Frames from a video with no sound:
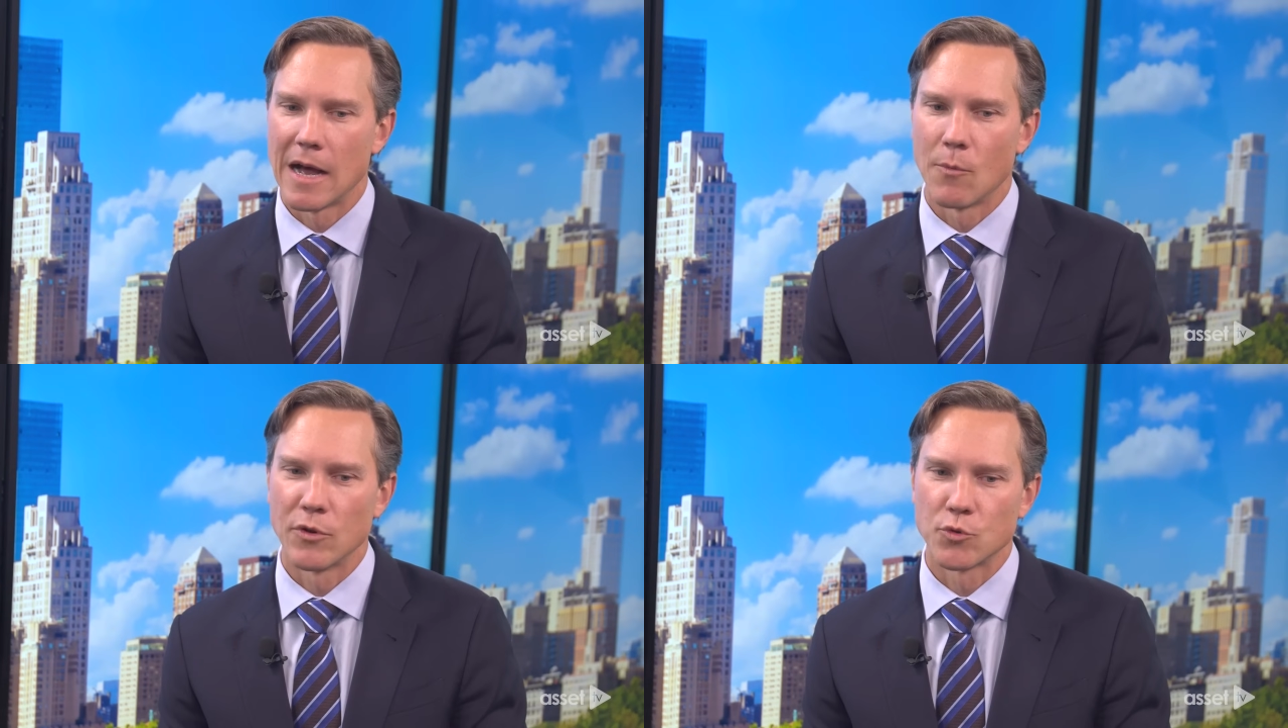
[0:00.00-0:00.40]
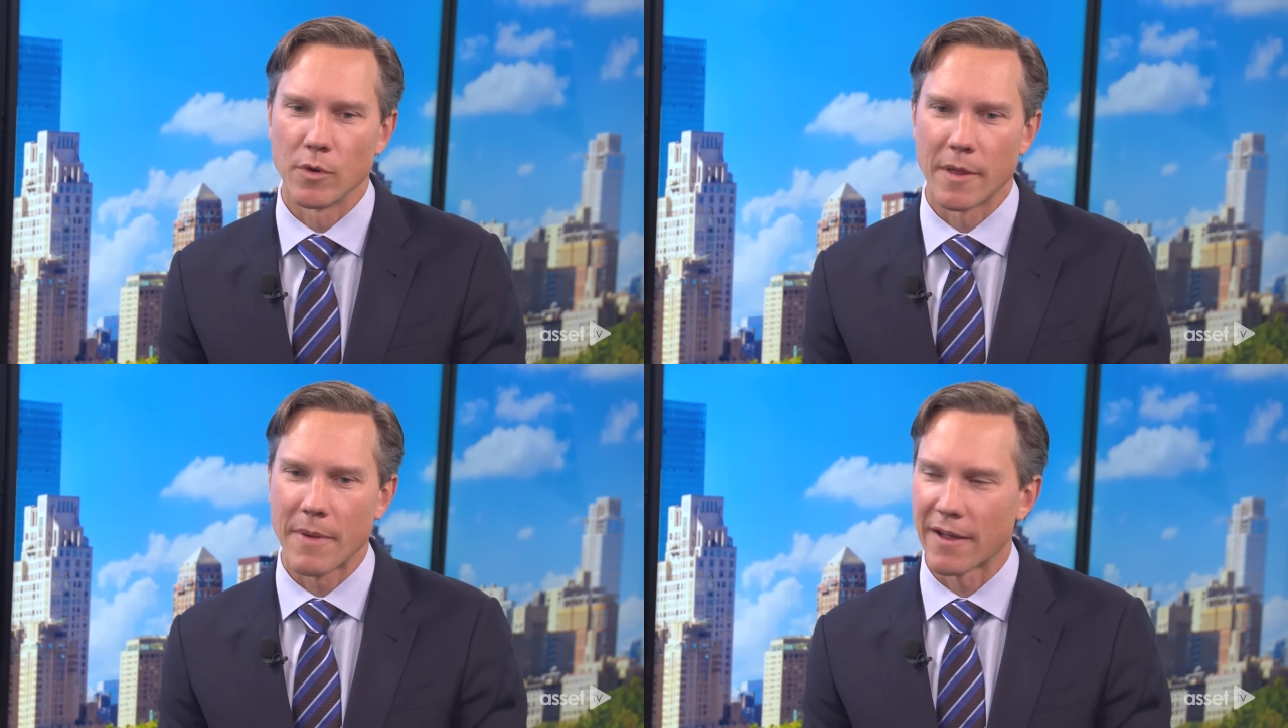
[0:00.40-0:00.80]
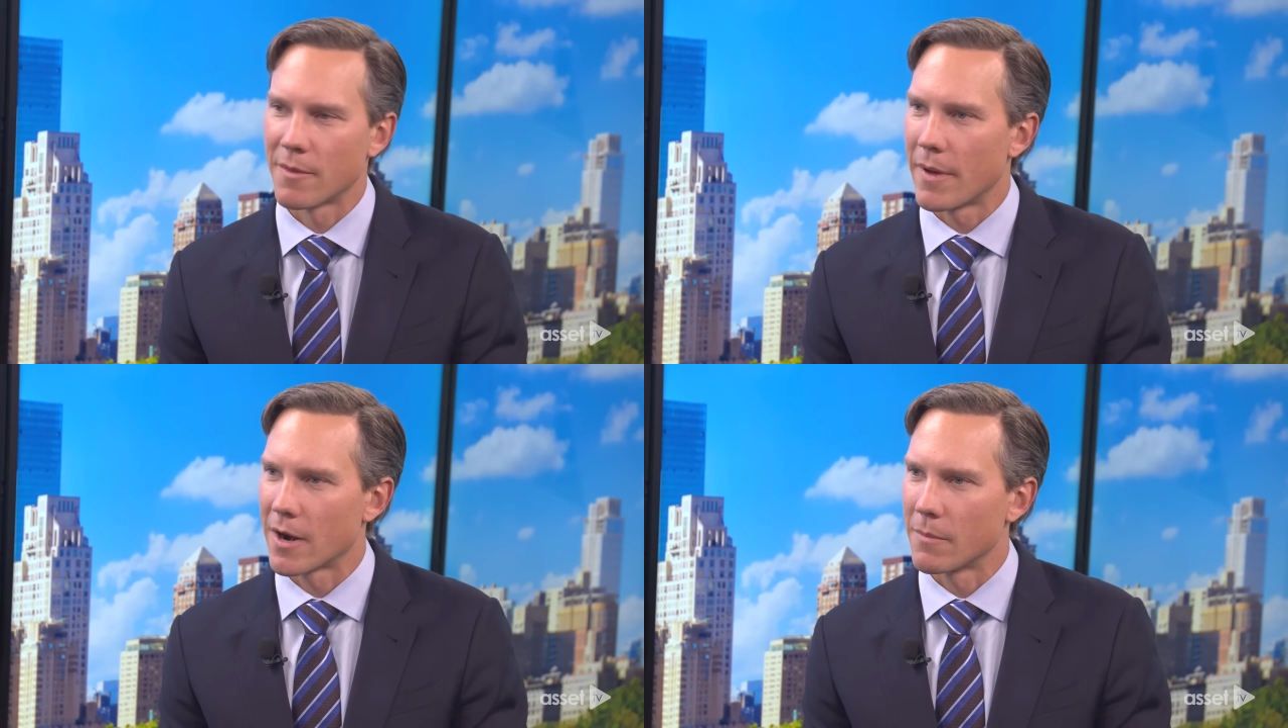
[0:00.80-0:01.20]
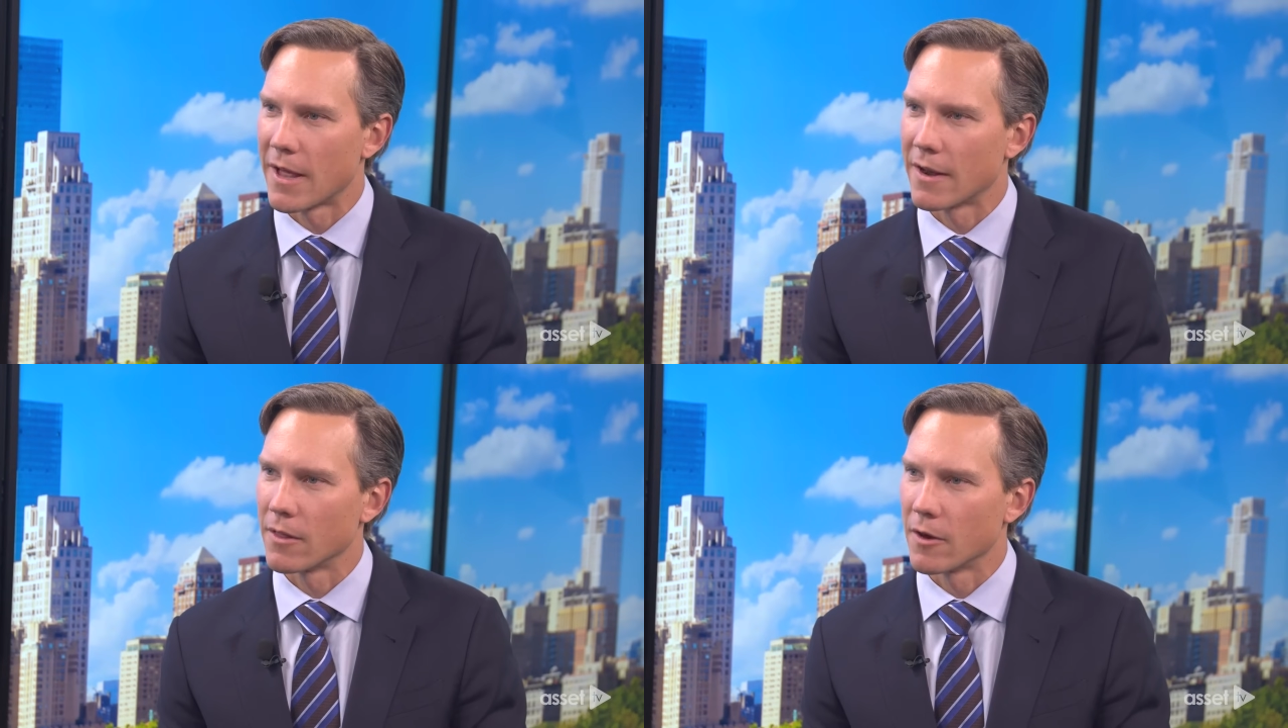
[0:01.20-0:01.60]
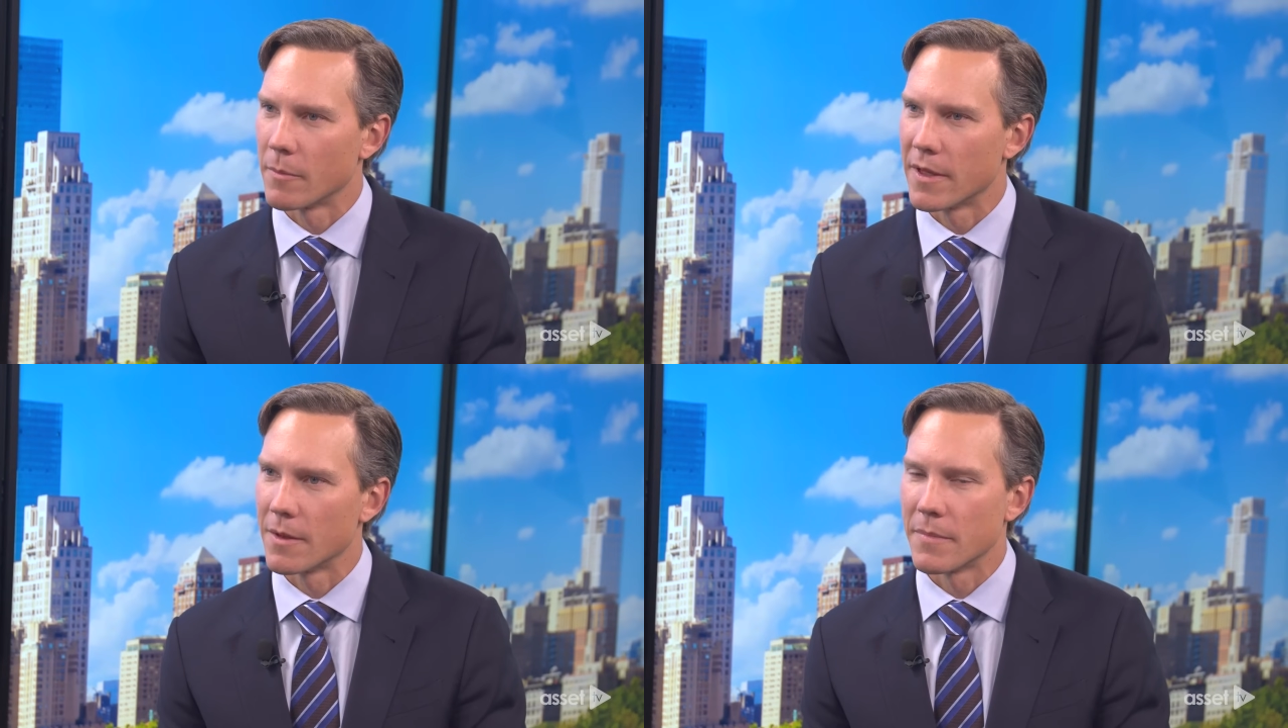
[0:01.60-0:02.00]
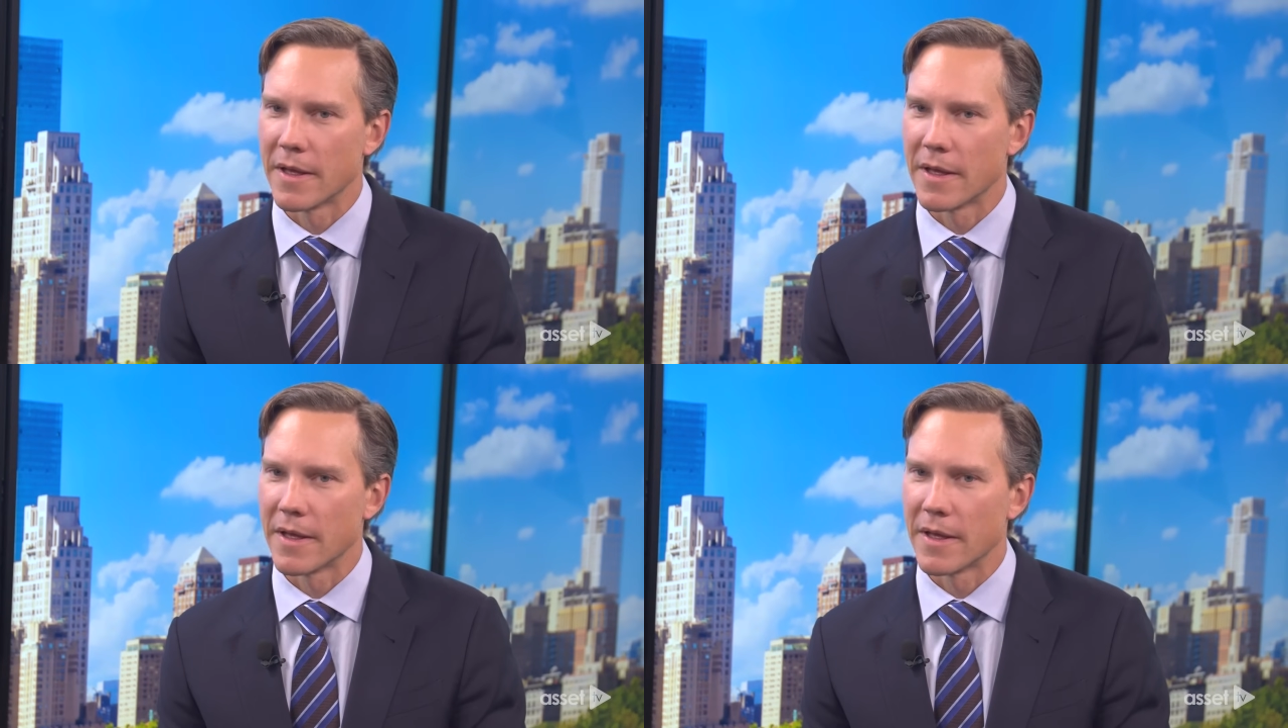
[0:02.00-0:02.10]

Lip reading: which will impact the bottom line a little bit.